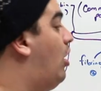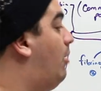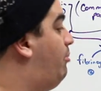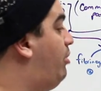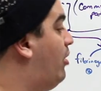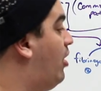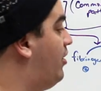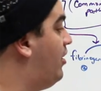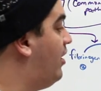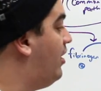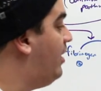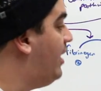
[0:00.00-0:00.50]

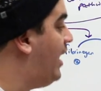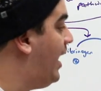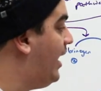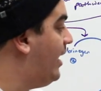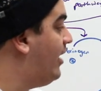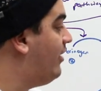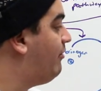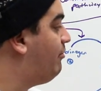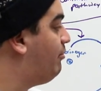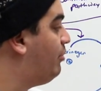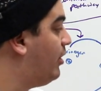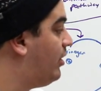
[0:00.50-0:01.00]
upon the
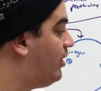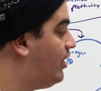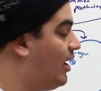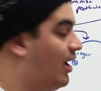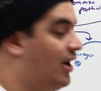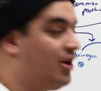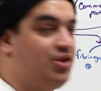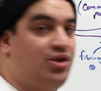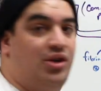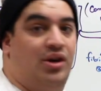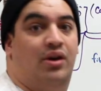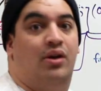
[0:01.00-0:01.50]
native
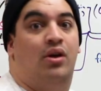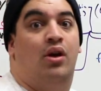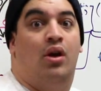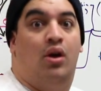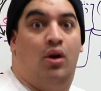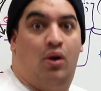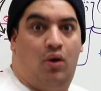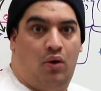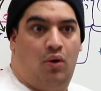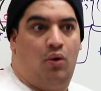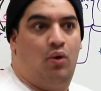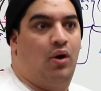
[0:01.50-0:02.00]
production
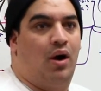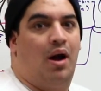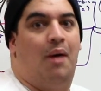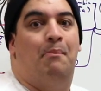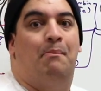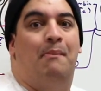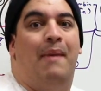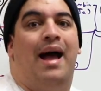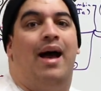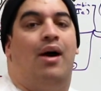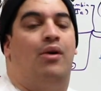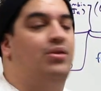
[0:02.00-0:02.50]
or
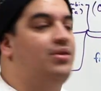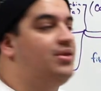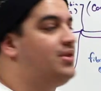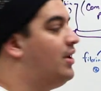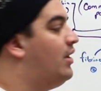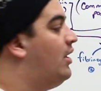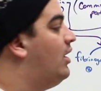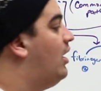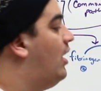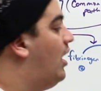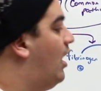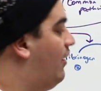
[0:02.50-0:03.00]
amount
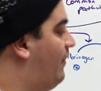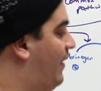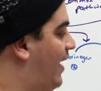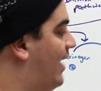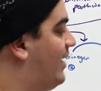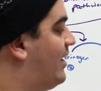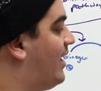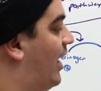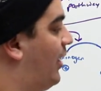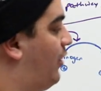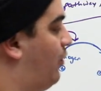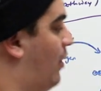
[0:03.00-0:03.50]
of
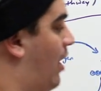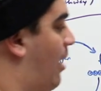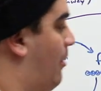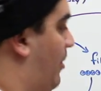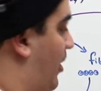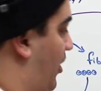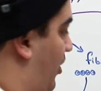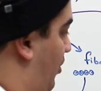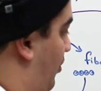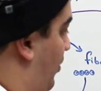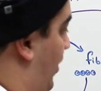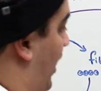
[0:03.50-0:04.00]

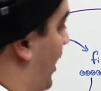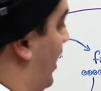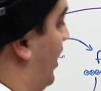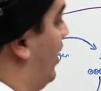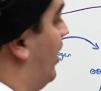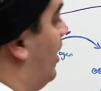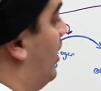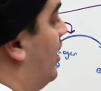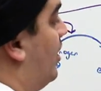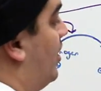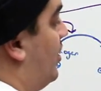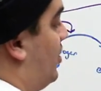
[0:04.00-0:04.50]
antithrombin 3.
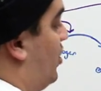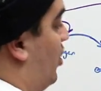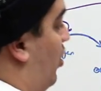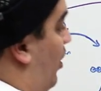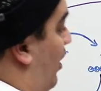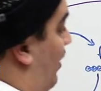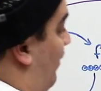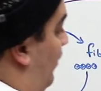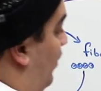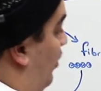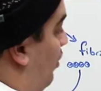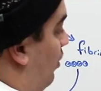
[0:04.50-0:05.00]

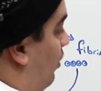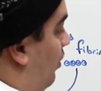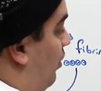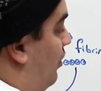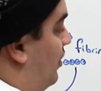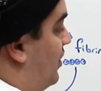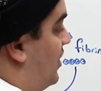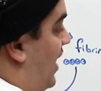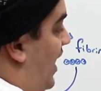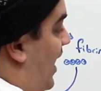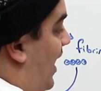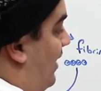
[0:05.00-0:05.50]
So if you
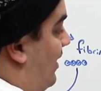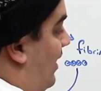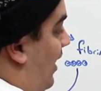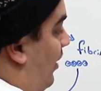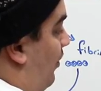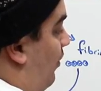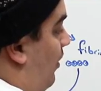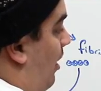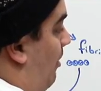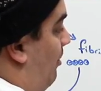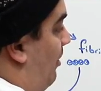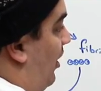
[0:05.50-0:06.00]
lose the
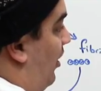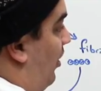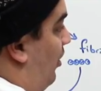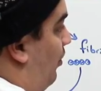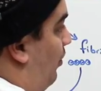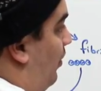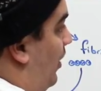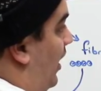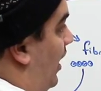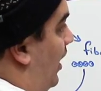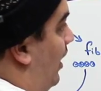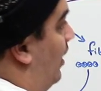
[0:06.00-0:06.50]
antithrombin
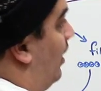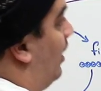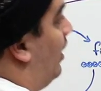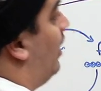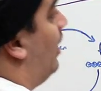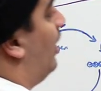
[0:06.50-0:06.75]
3,